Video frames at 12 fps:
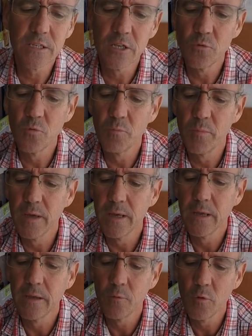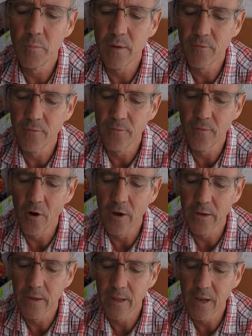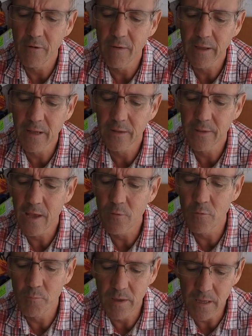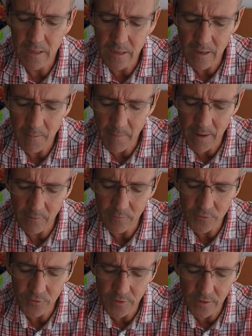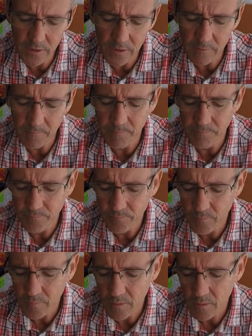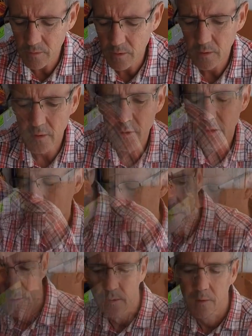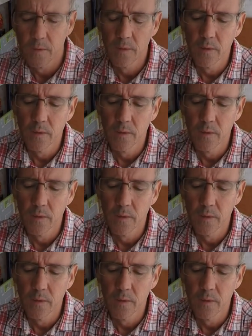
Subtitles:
2 would be fine, and I reckon they would be about. Hold on a sec.